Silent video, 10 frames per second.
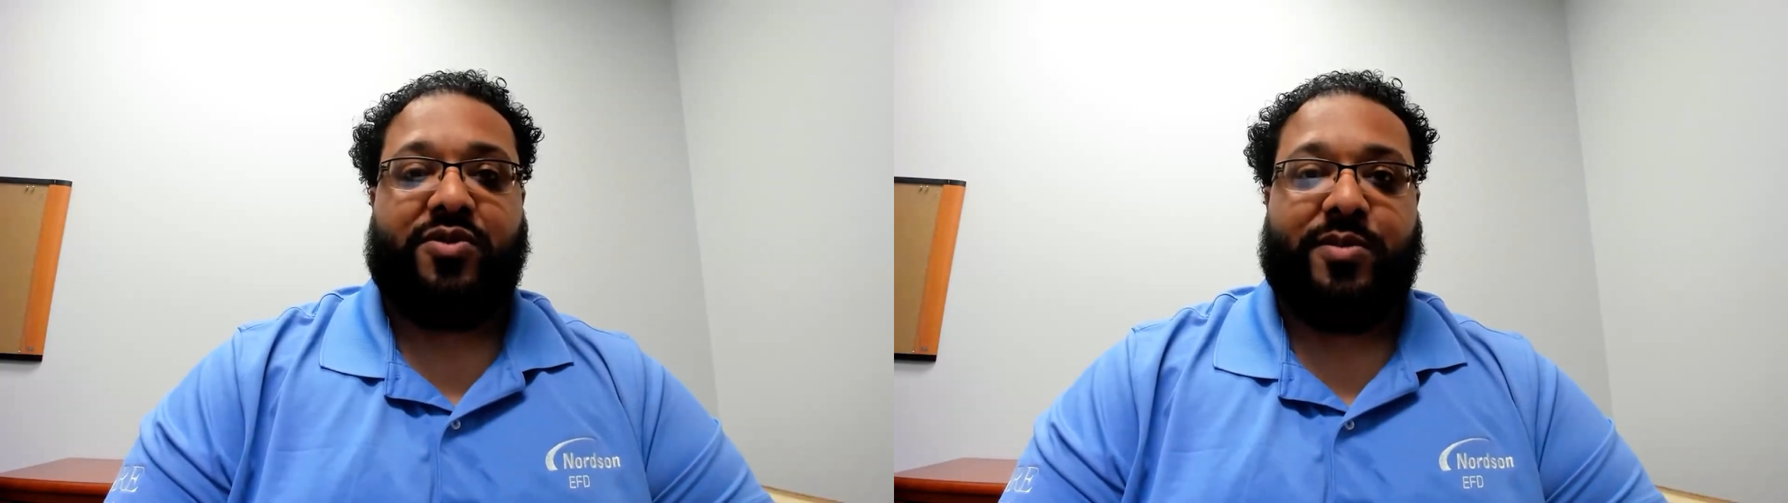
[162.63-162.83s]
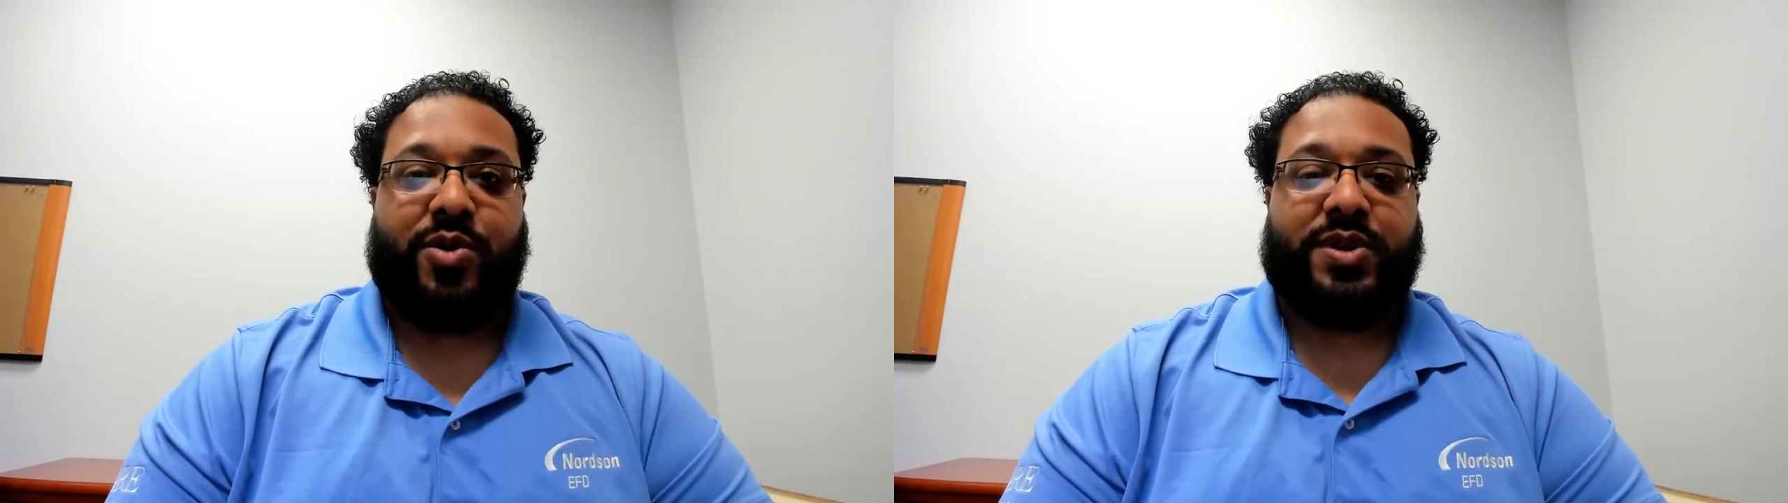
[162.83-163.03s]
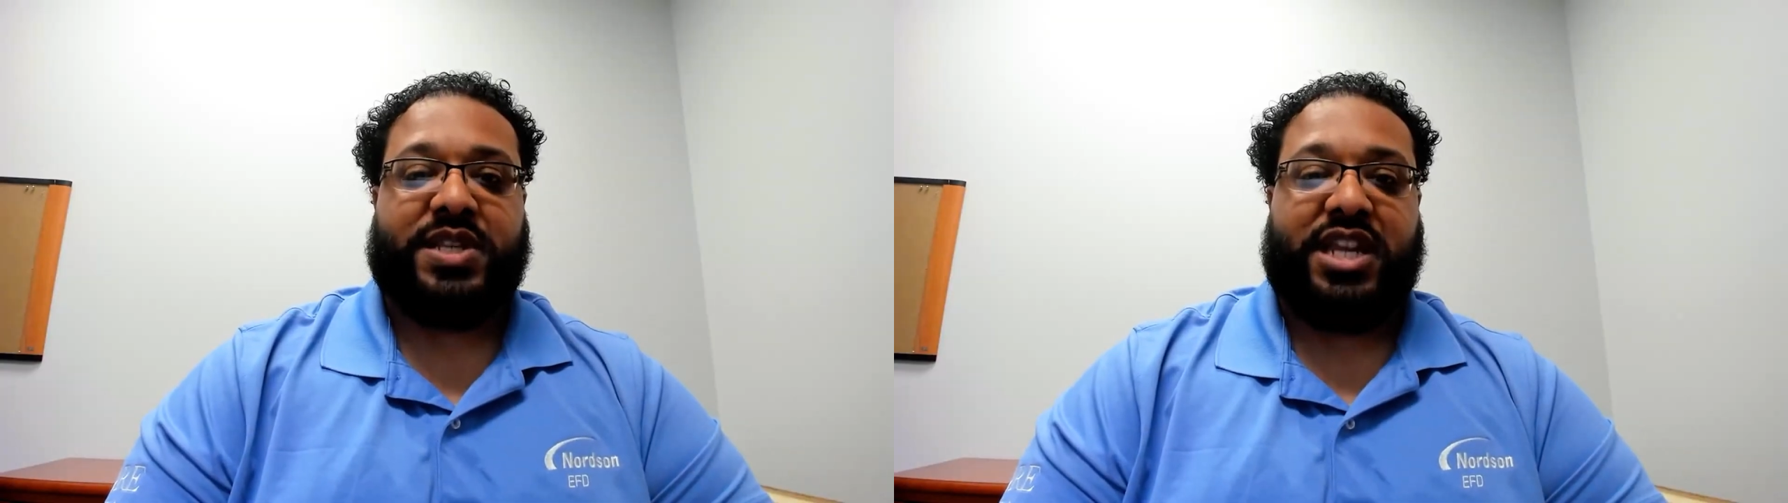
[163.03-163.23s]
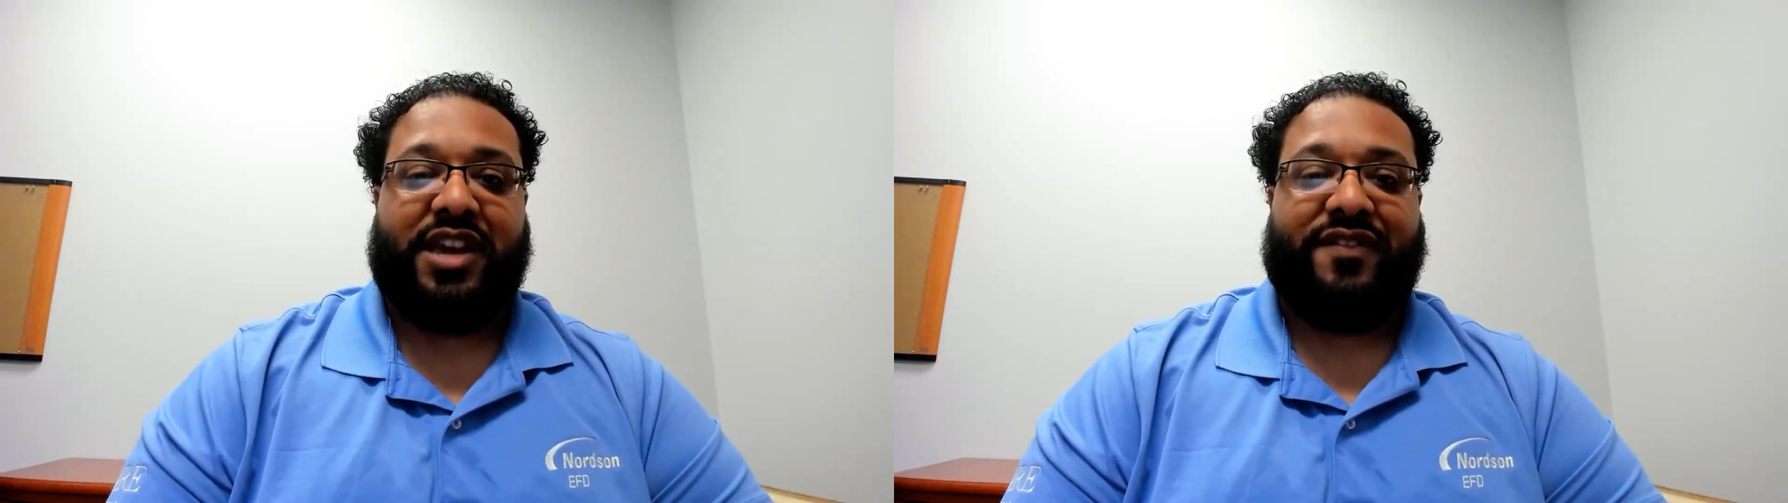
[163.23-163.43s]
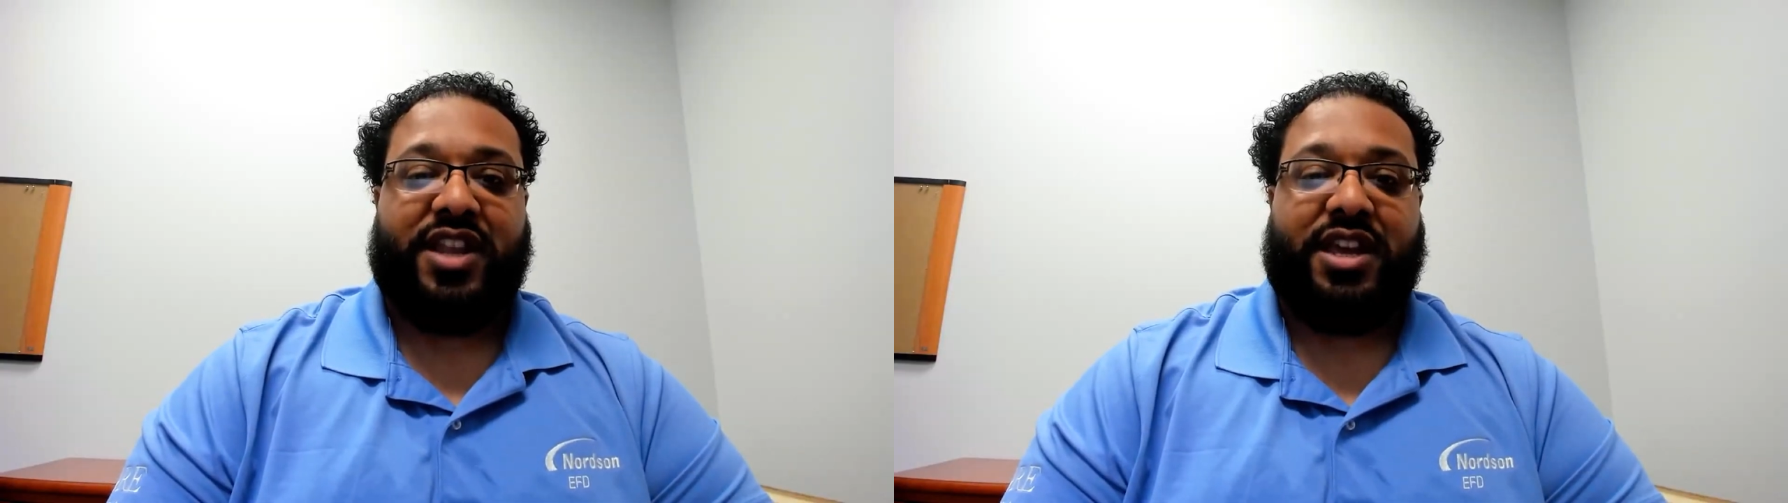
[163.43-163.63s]
from Nordson
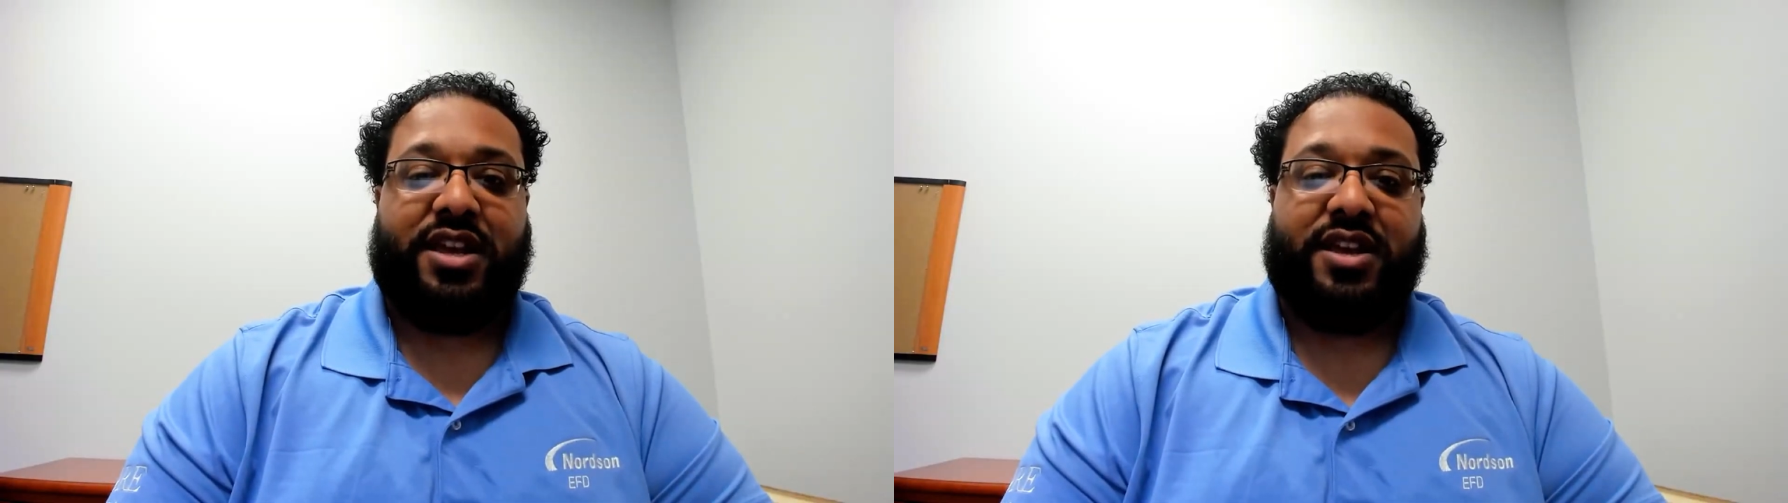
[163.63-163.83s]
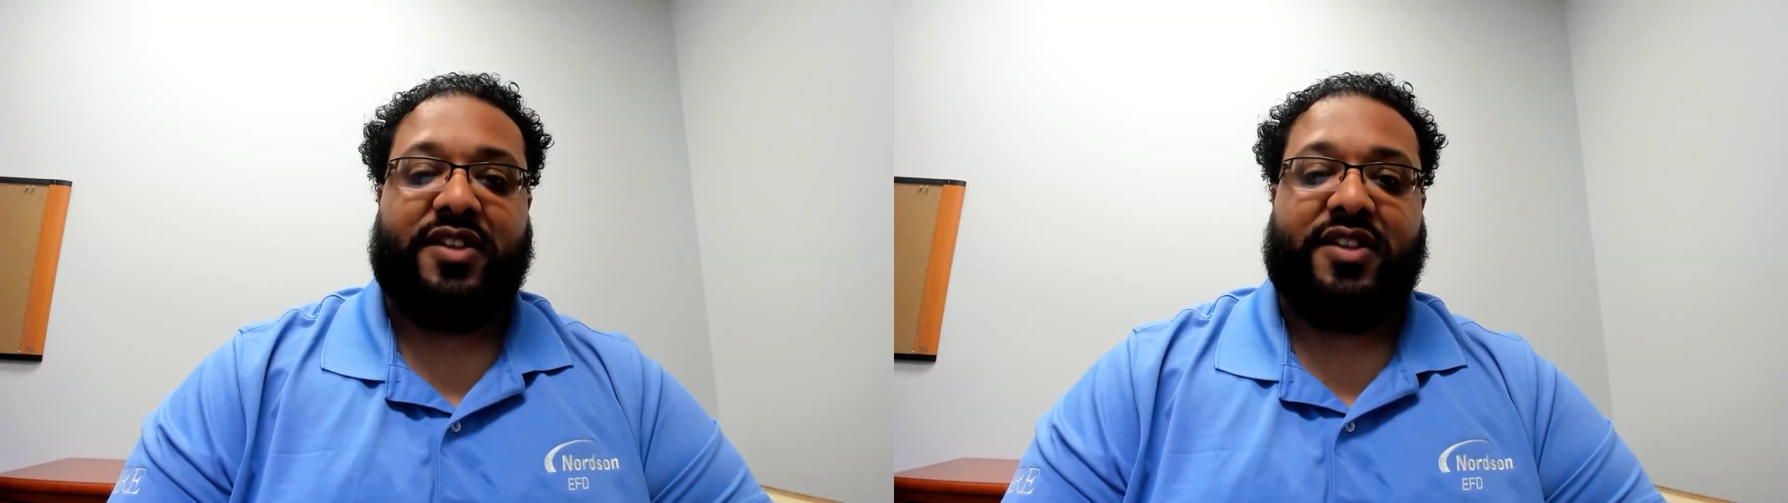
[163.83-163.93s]
EFD.